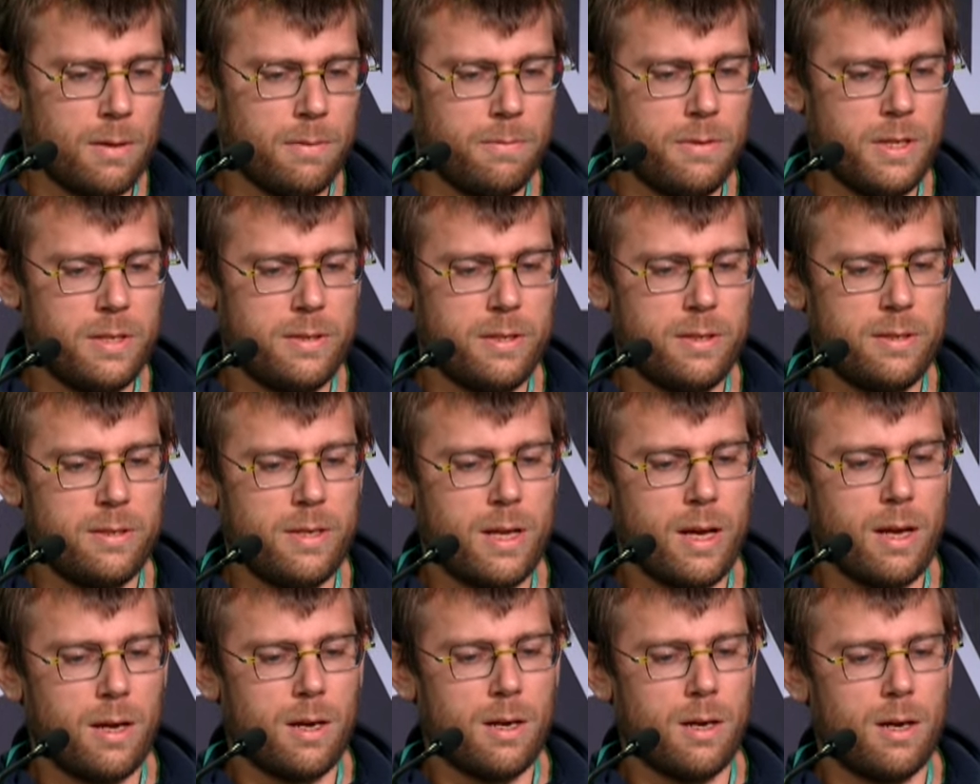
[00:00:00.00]

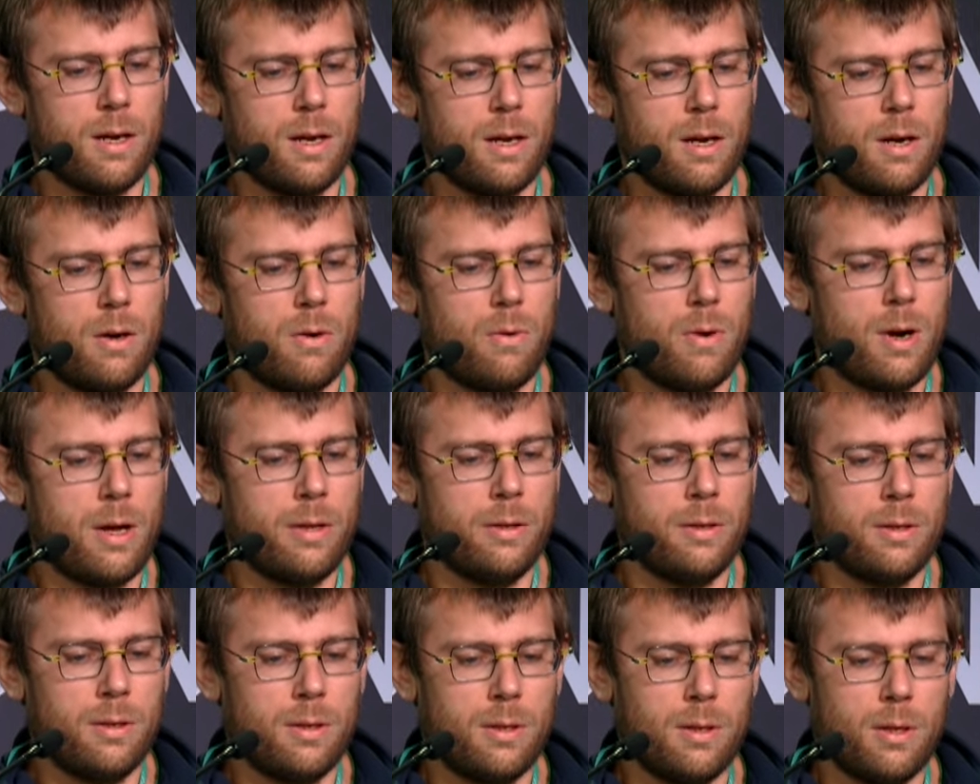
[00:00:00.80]
VCSEC
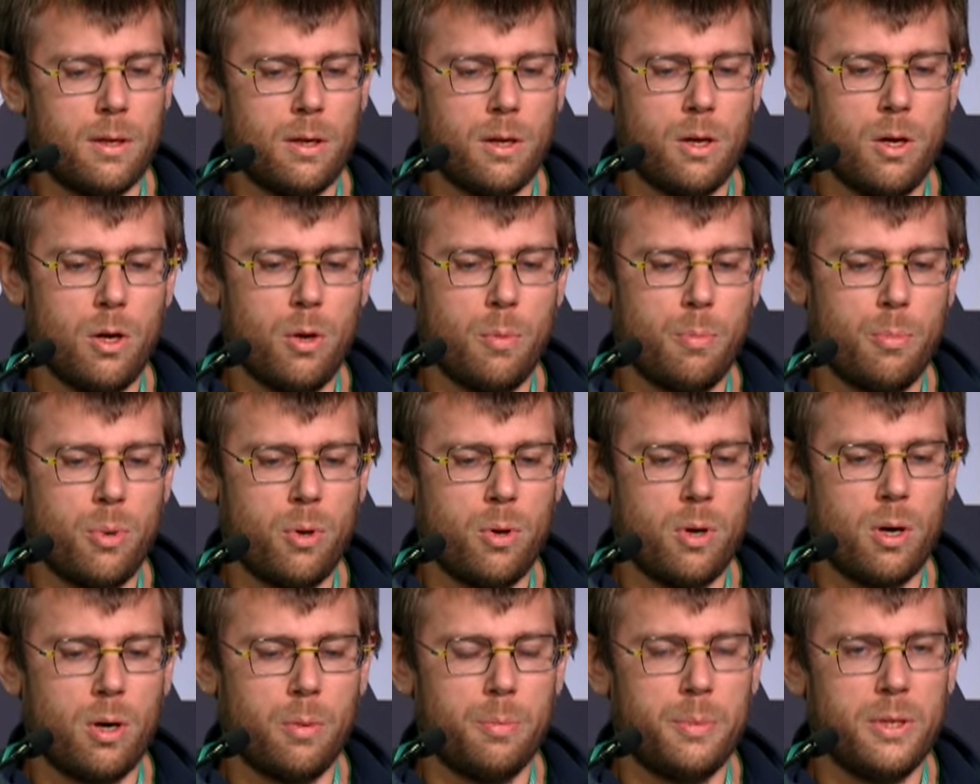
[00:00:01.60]
ran a
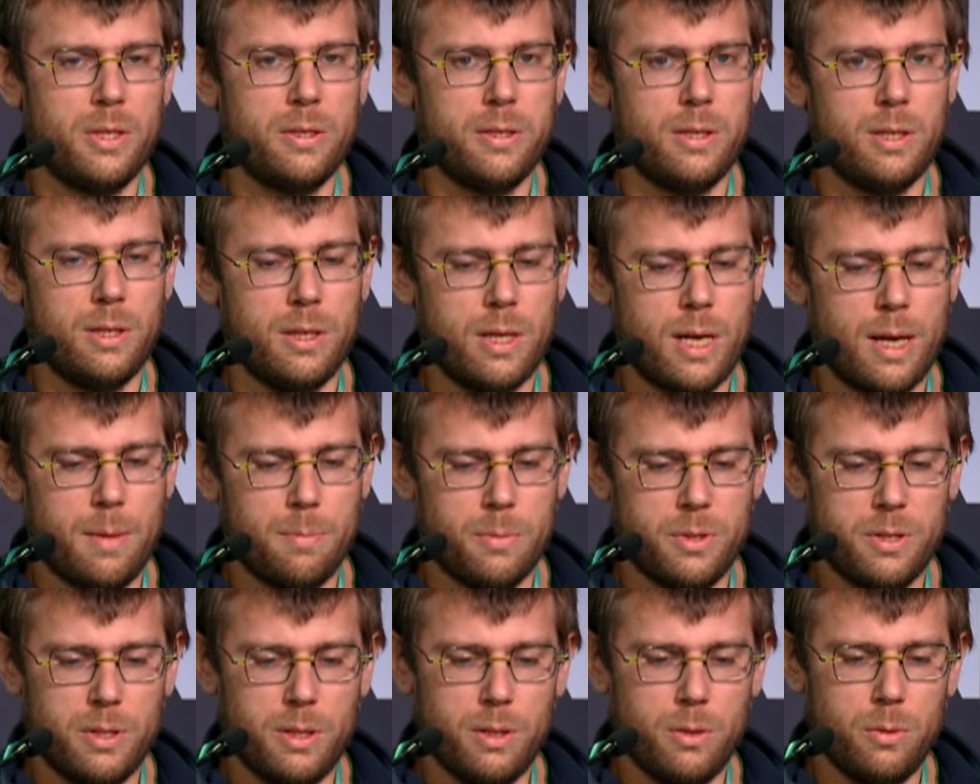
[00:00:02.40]
PowerPC
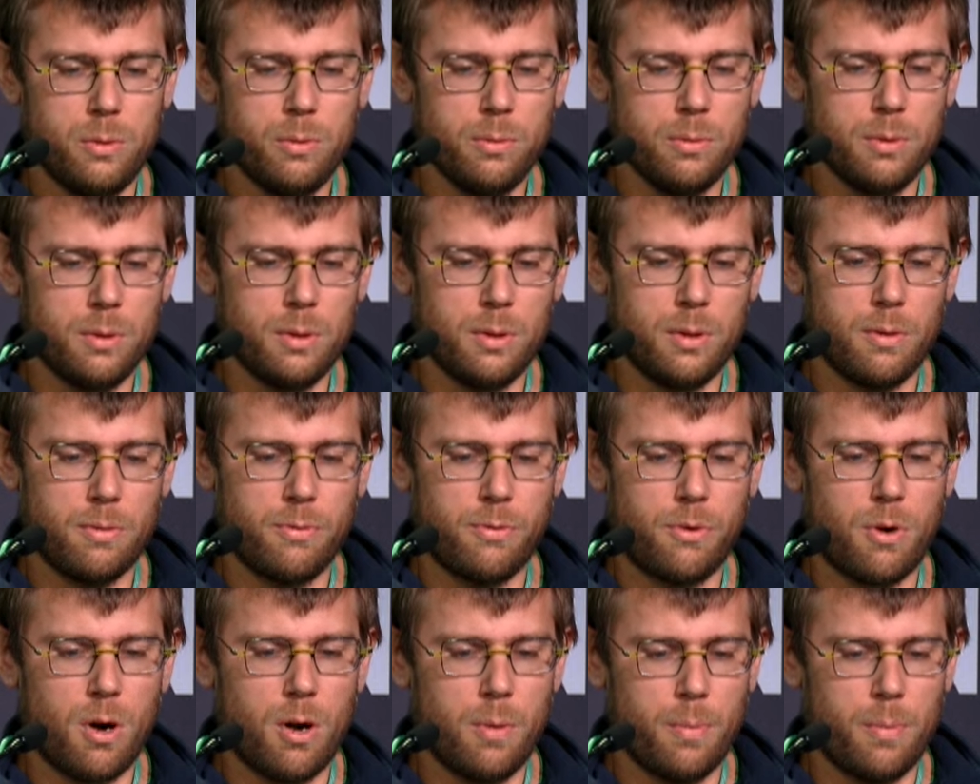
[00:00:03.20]
MCU
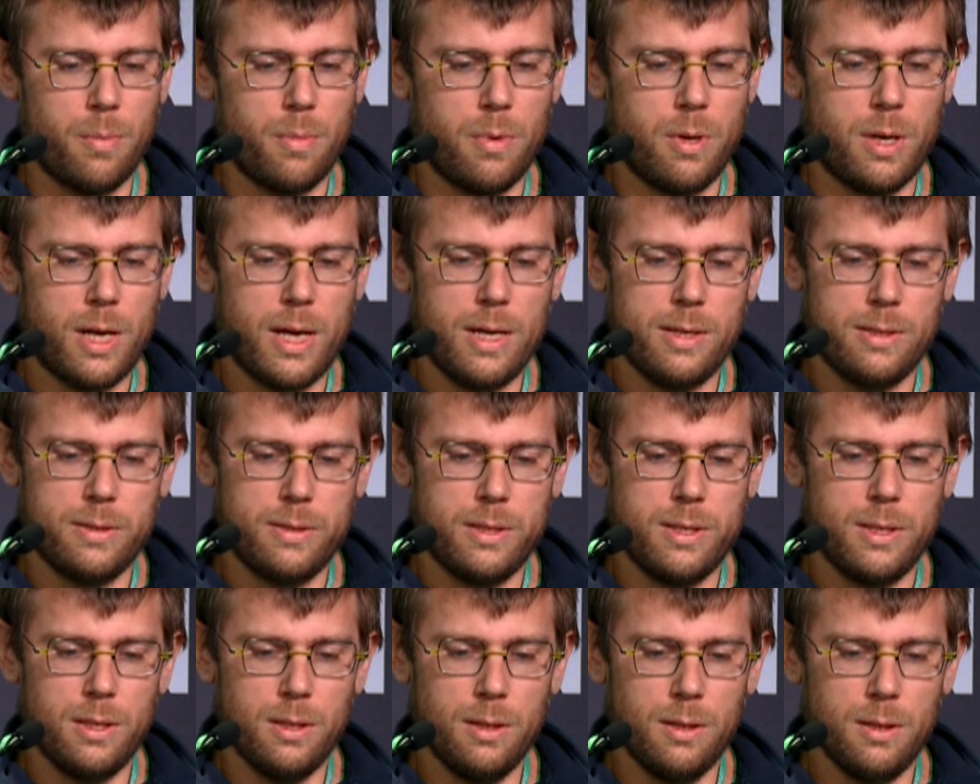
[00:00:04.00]
from
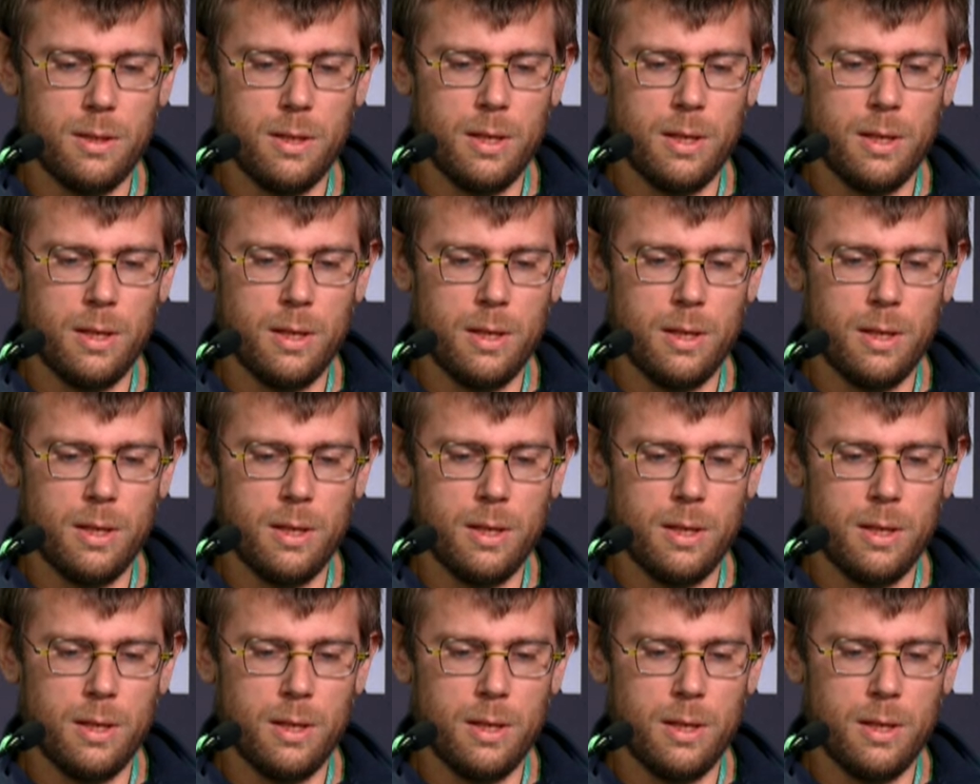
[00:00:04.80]
ST.